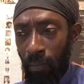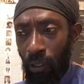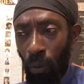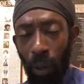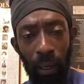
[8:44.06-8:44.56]

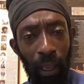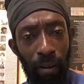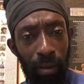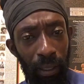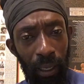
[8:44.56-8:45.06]
So what,
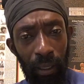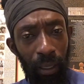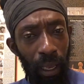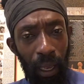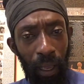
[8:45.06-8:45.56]
Herod
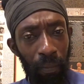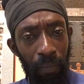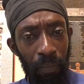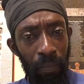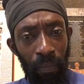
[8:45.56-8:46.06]
didn't,
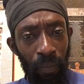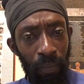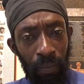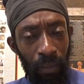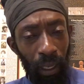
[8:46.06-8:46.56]

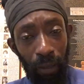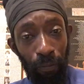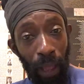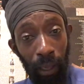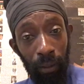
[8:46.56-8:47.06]
in
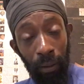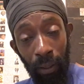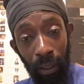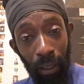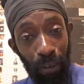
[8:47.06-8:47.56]
fact,
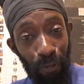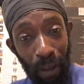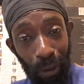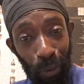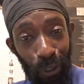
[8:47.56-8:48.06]

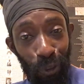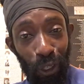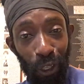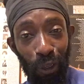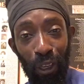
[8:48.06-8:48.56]
when you
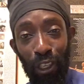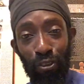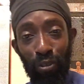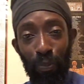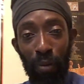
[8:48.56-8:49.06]
check your
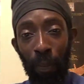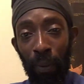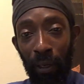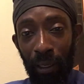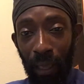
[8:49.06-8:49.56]
history
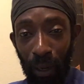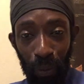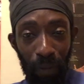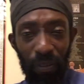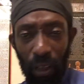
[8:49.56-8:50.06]
properly, and
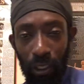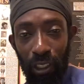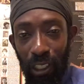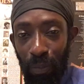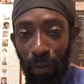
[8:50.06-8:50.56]
we have
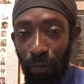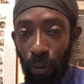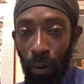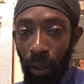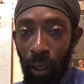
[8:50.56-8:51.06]
touched this
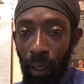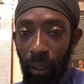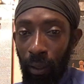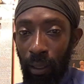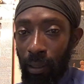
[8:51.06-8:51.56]
before,
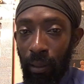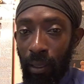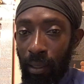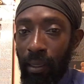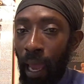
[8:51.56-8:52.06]

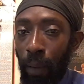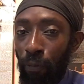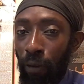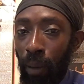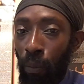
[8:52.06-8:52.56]
this time
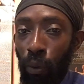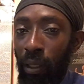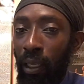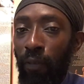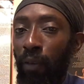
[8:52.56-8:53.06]
frame
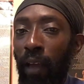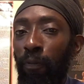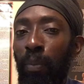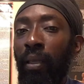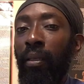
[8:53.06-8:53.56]
wouldn't even
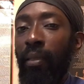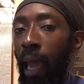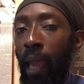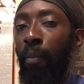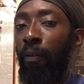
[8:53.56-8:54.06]
have been the
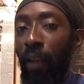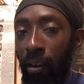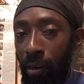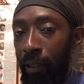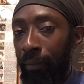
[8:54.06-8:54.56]
time of
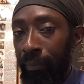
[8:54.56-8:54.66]
Herod.